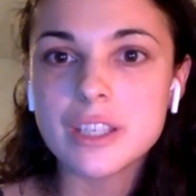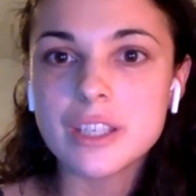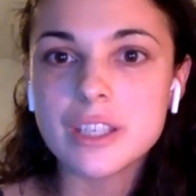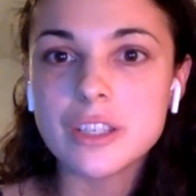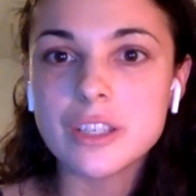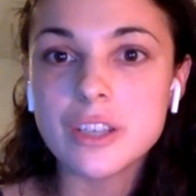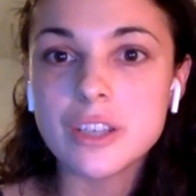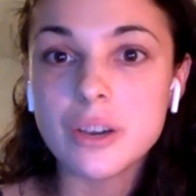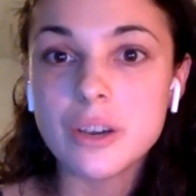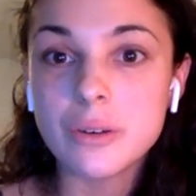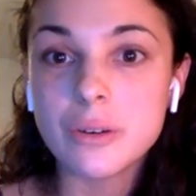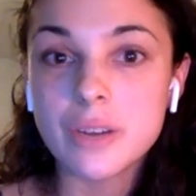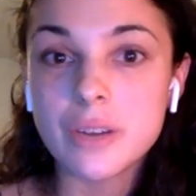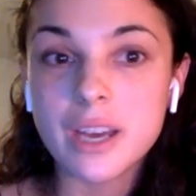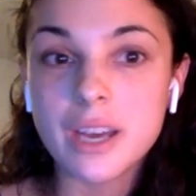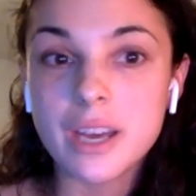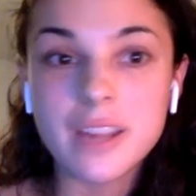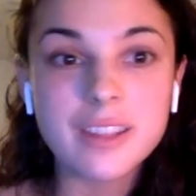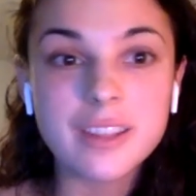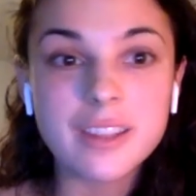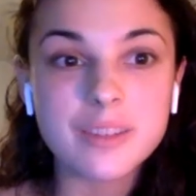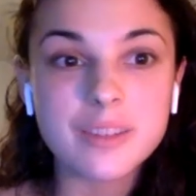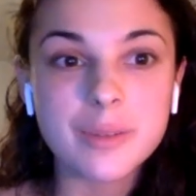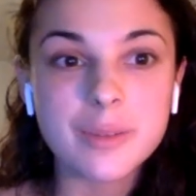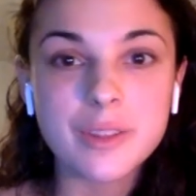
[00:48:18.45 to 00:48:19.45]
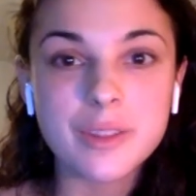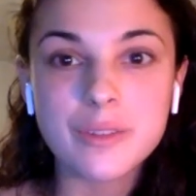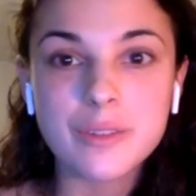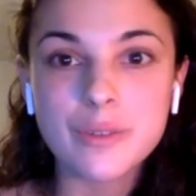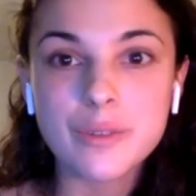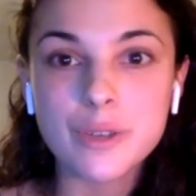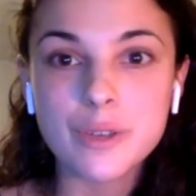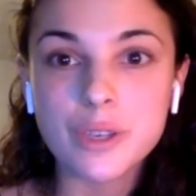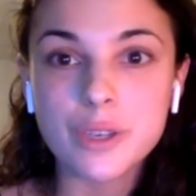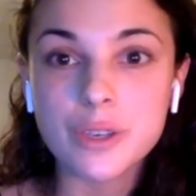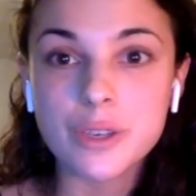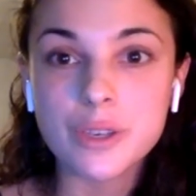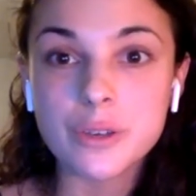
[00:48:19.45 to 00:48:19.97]
Yona, this one's
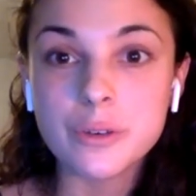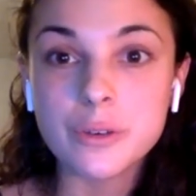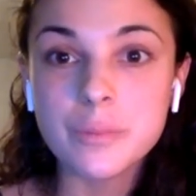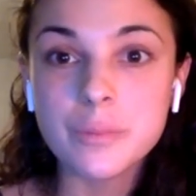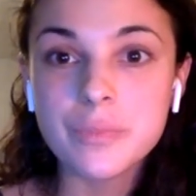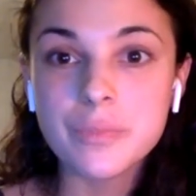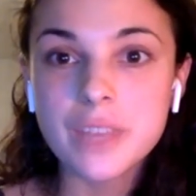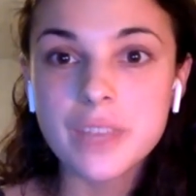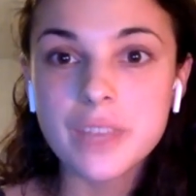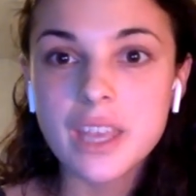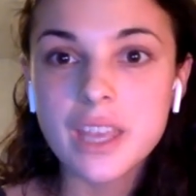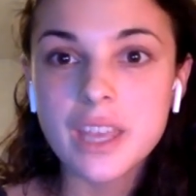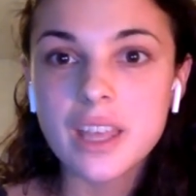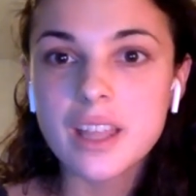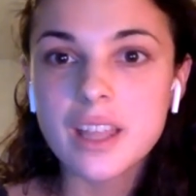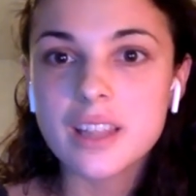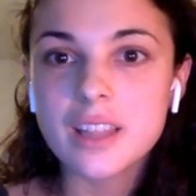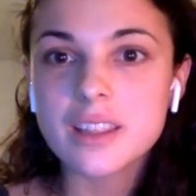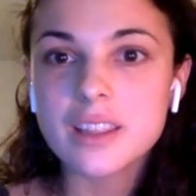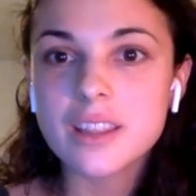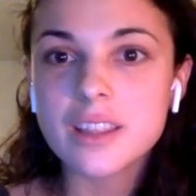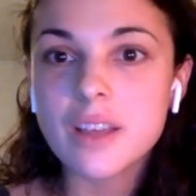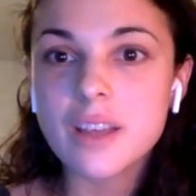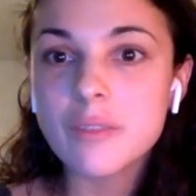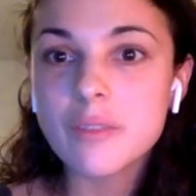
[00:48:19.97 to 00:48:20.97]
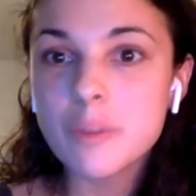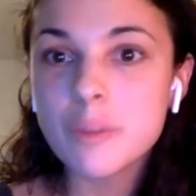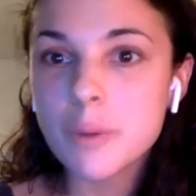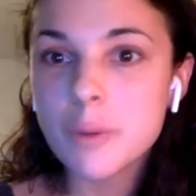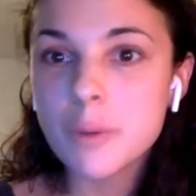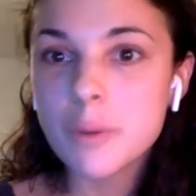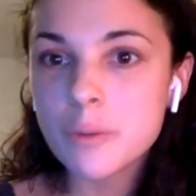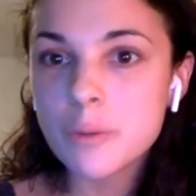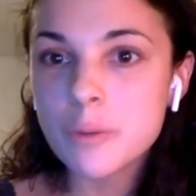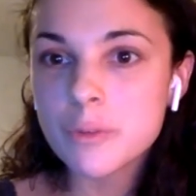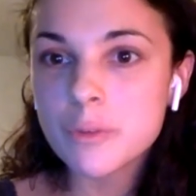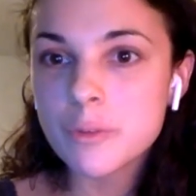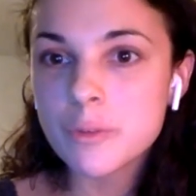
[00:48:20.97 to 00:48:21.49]
for you. Love the
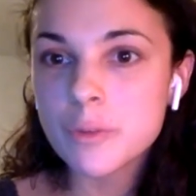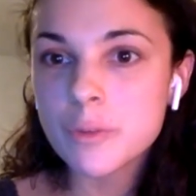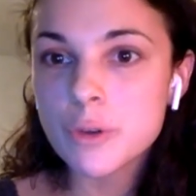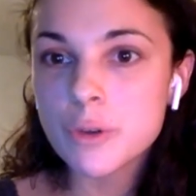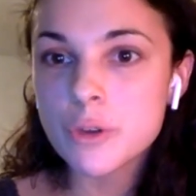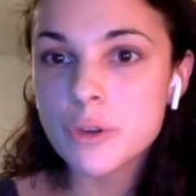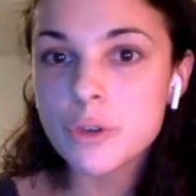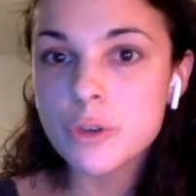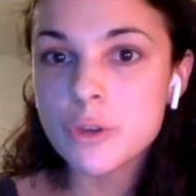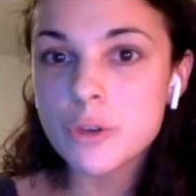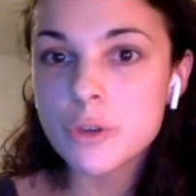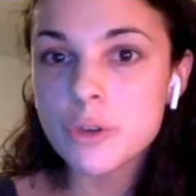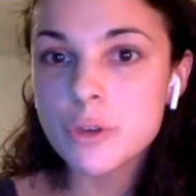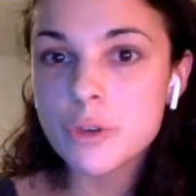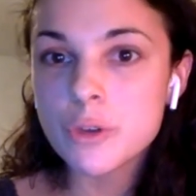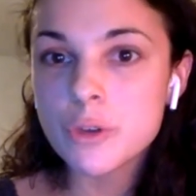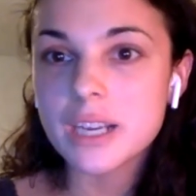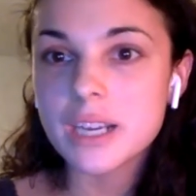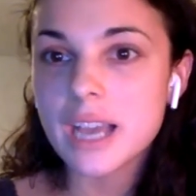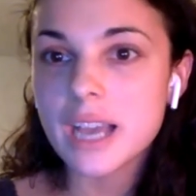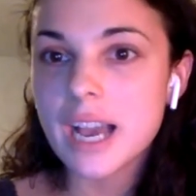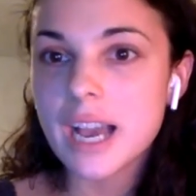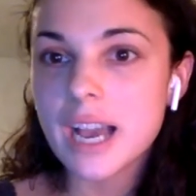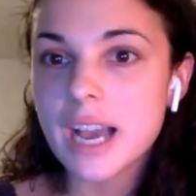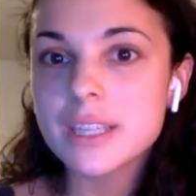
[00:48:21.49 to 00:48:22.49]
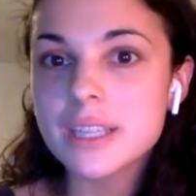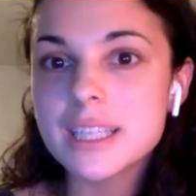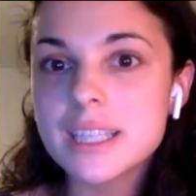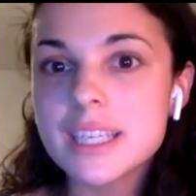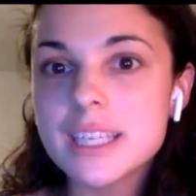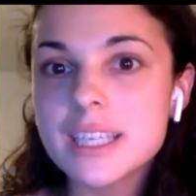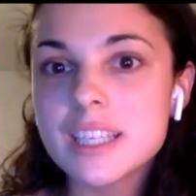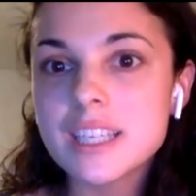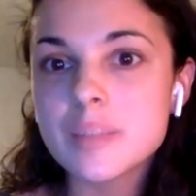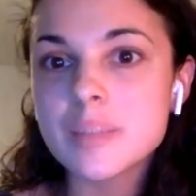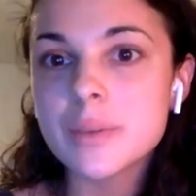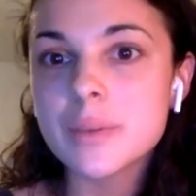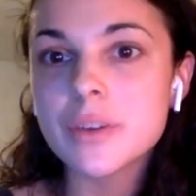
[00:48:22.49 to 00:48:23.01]
poems from your new book. How did
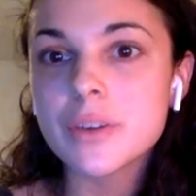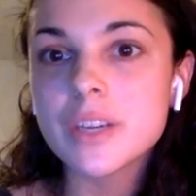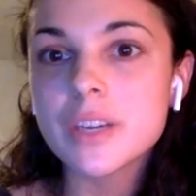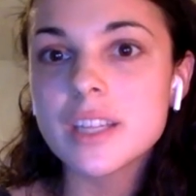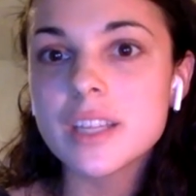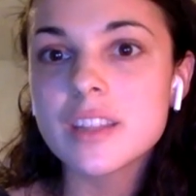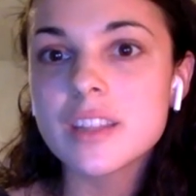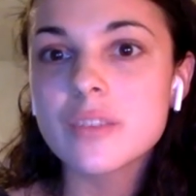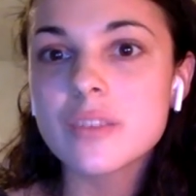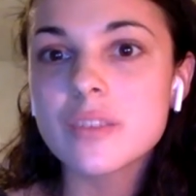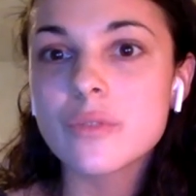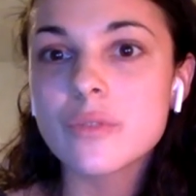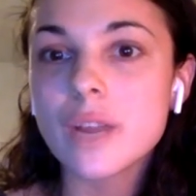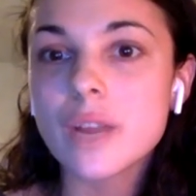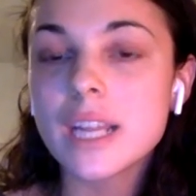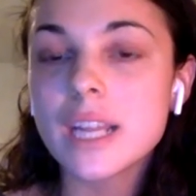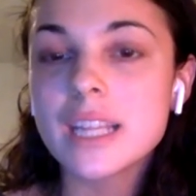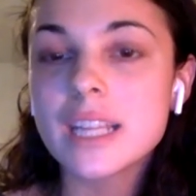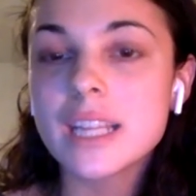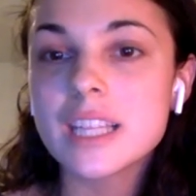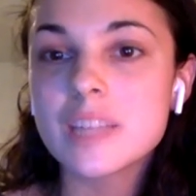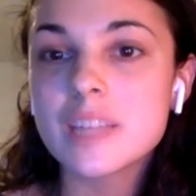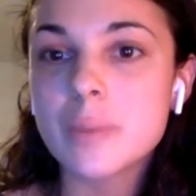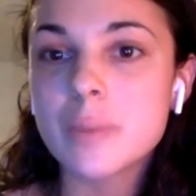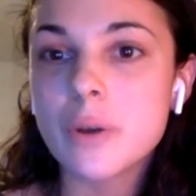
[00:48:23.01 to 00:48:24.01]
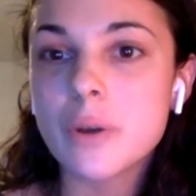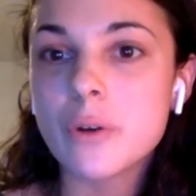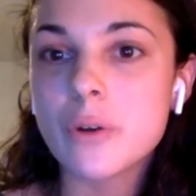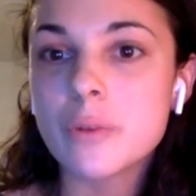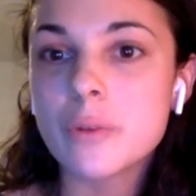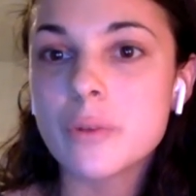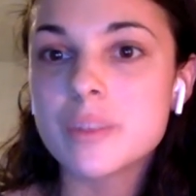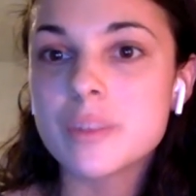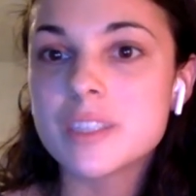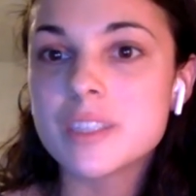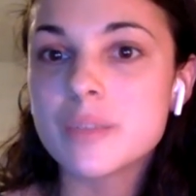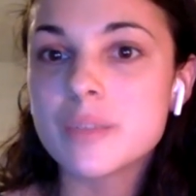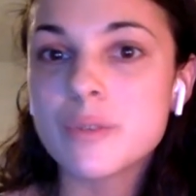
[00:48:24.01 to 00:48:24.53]
the experience of writing these
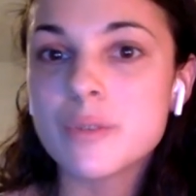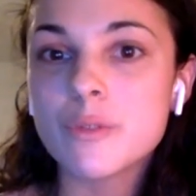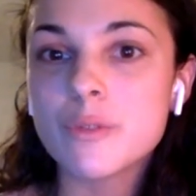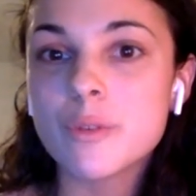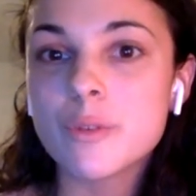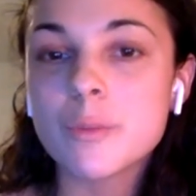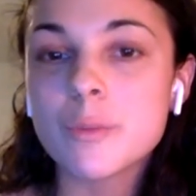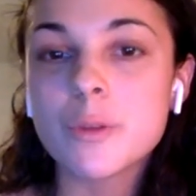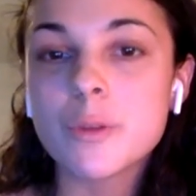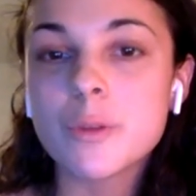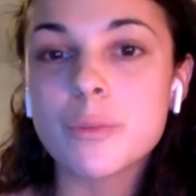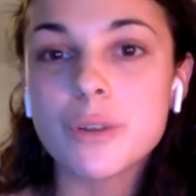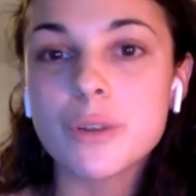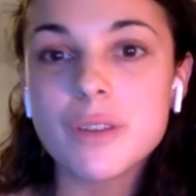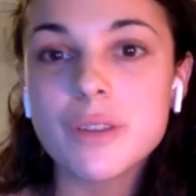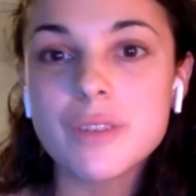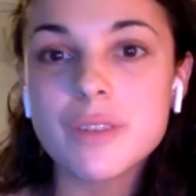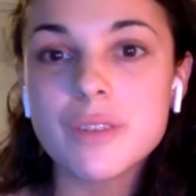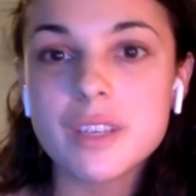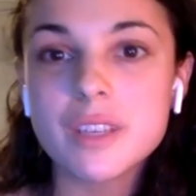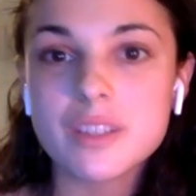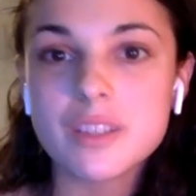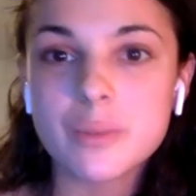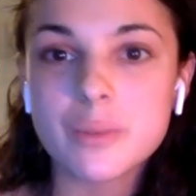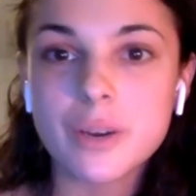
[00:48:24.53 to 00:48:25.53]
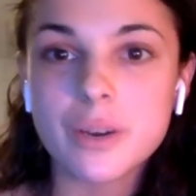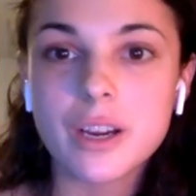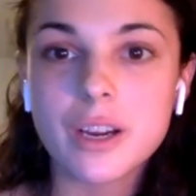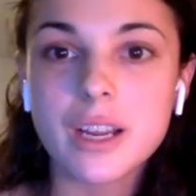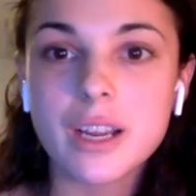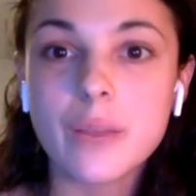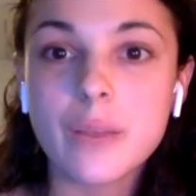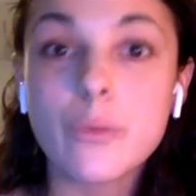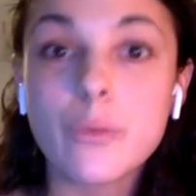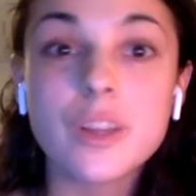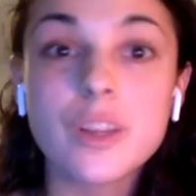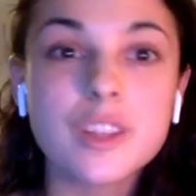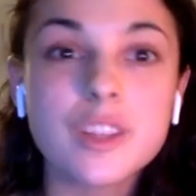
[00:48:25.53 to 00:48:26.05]
poems differ from your previous work?
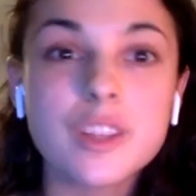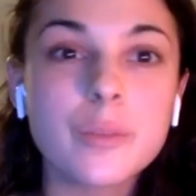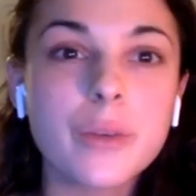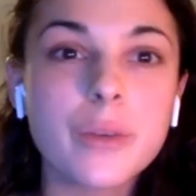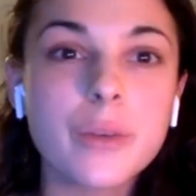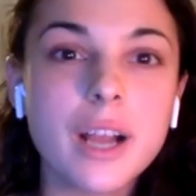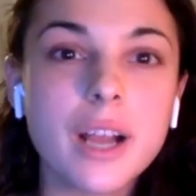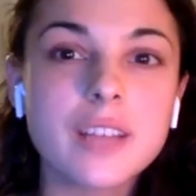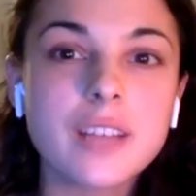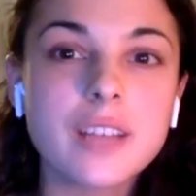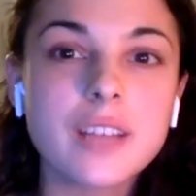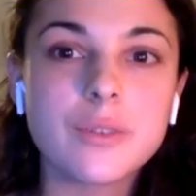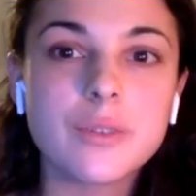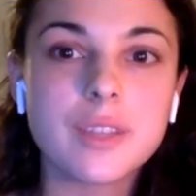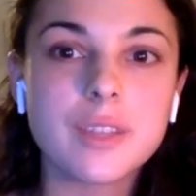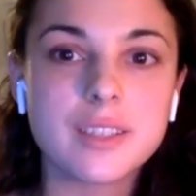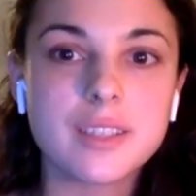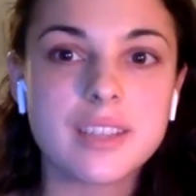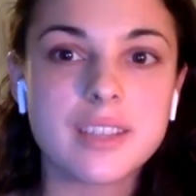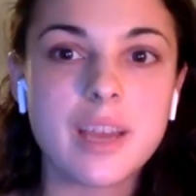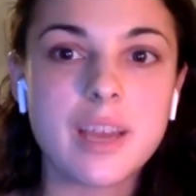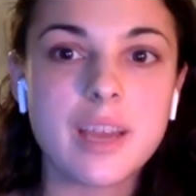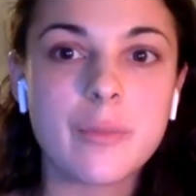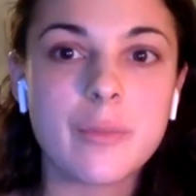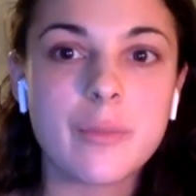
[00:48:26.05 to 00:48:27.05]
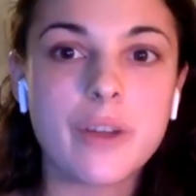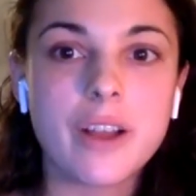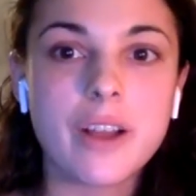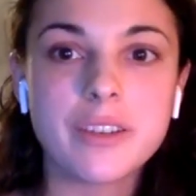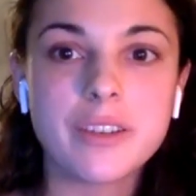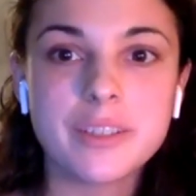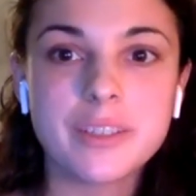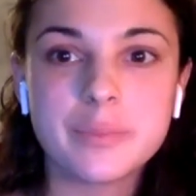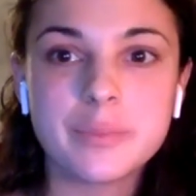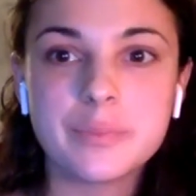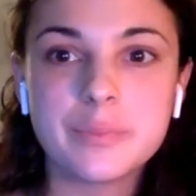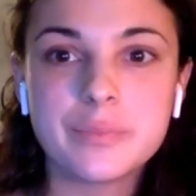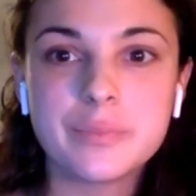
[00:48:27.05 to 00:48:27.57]
What surprised you this time
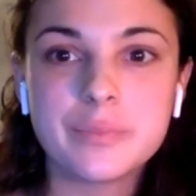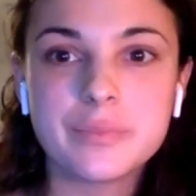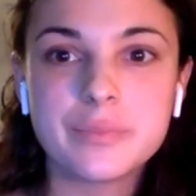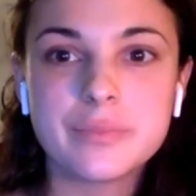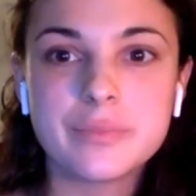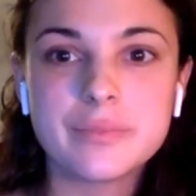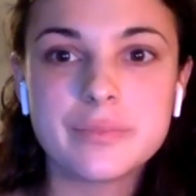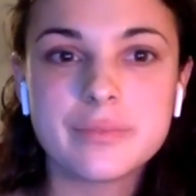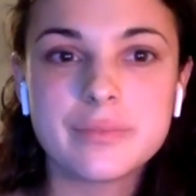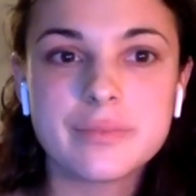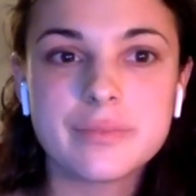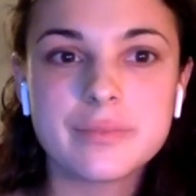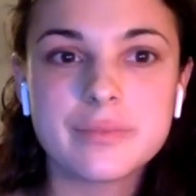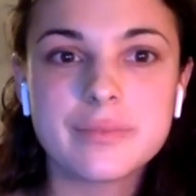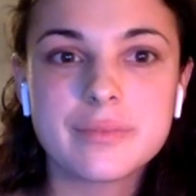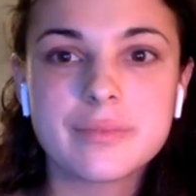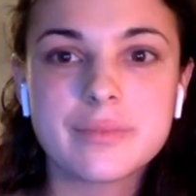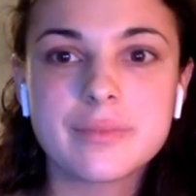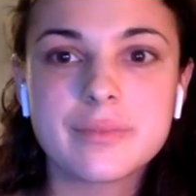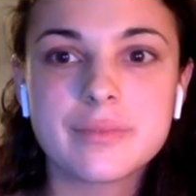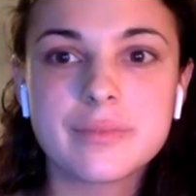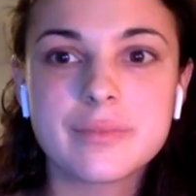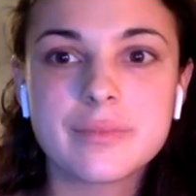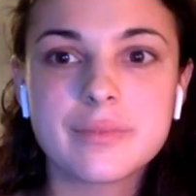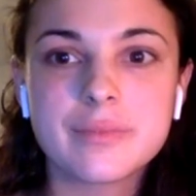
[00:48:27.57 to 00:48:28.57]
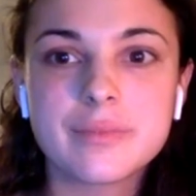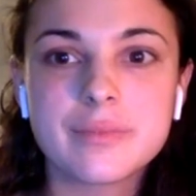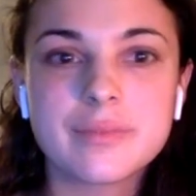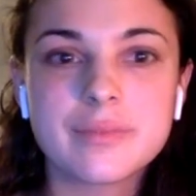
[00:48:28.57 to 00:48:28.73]
around?